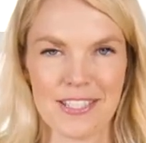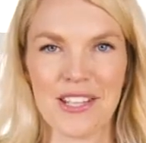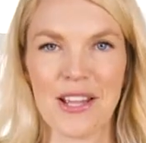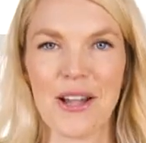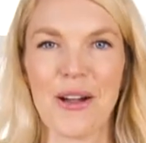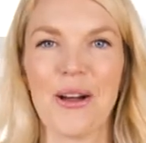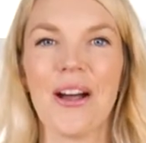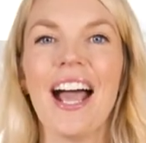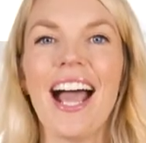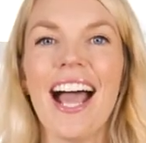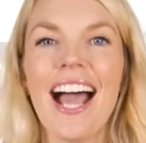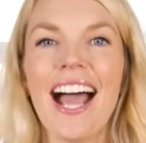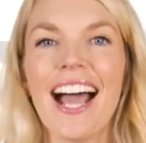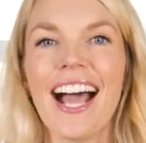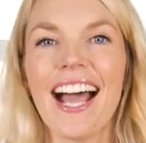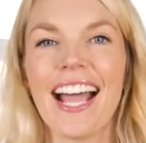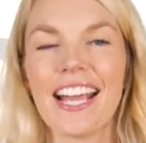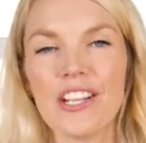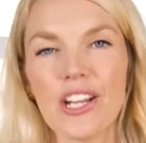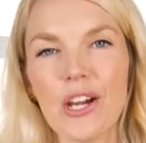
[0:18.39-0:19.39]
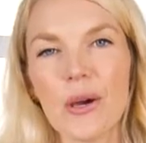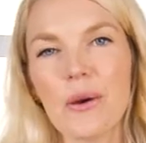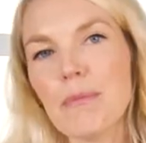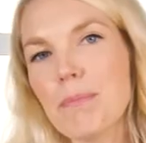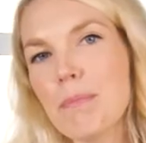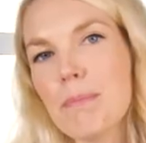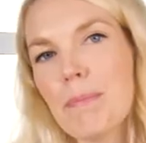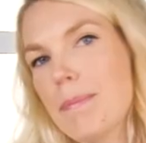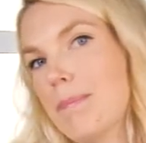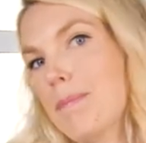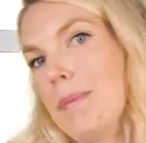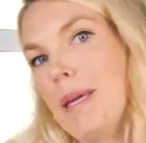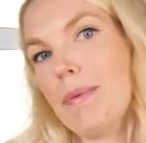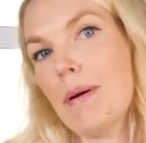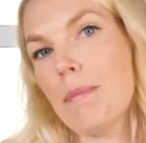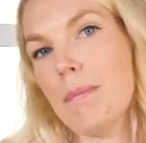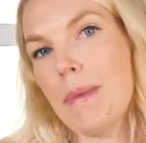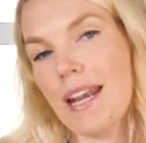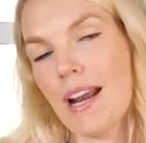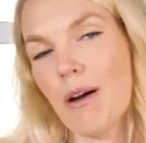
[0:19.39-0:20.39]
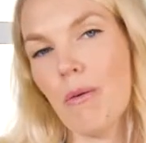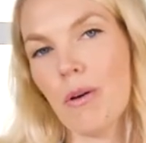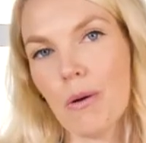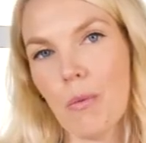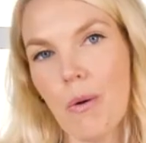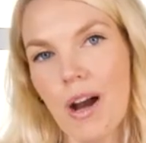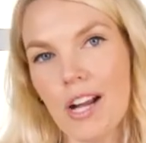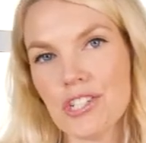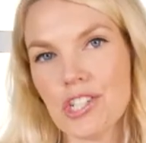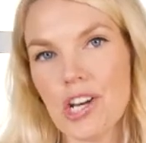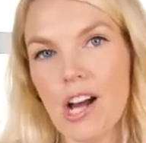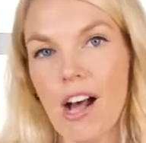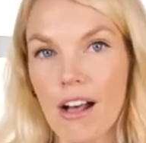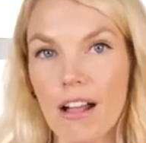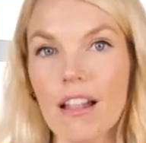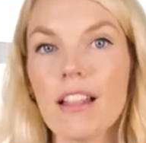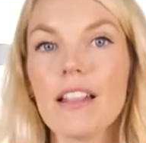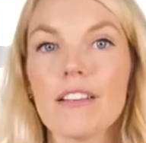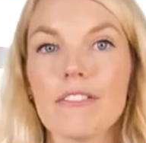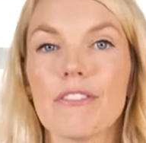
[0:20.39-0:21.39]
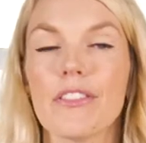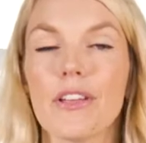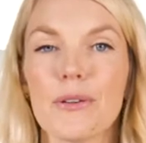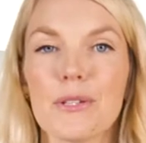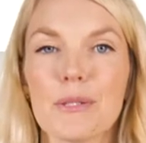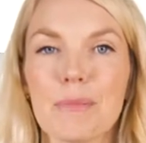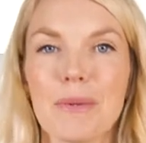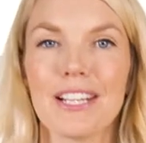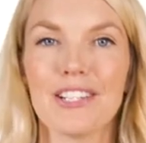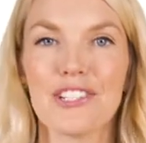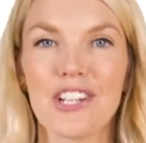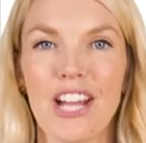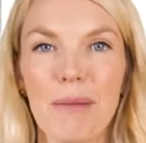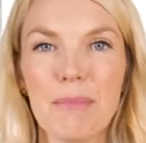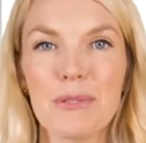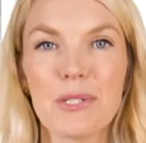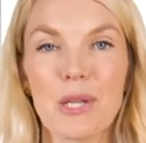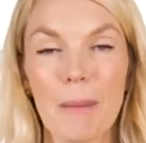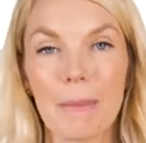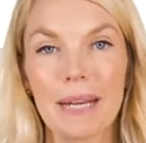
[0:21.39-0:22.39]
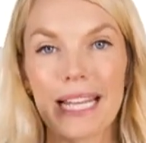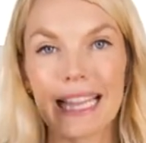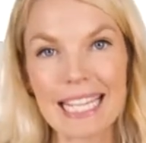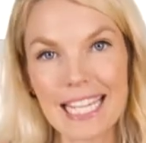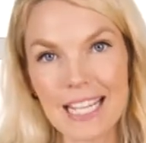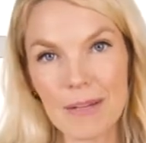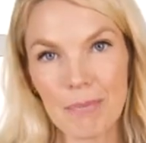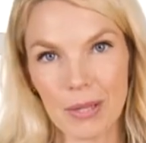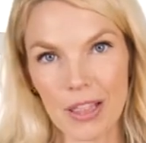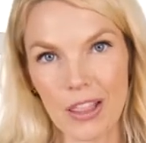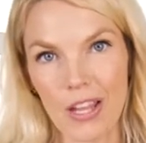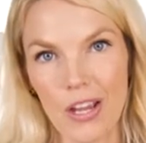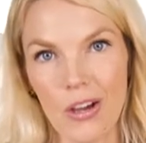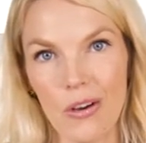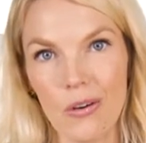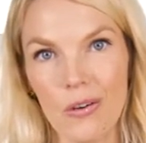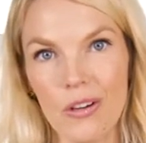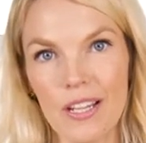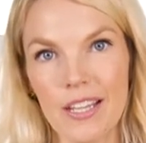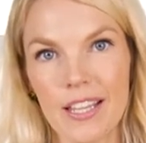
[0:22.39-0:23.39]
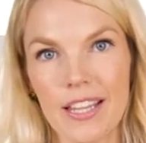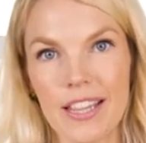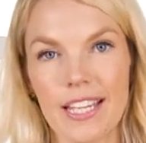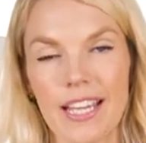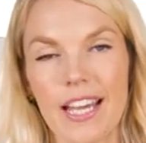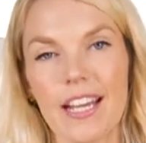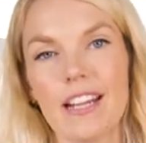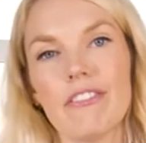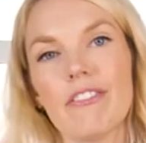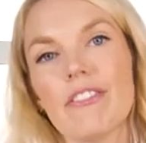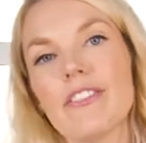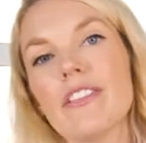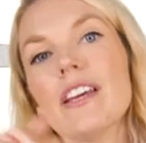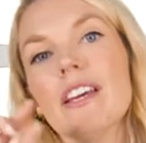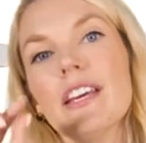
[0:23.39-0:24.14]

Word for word: So I know people may not want to watch all of those being chopped, so I'm going to link below the kind of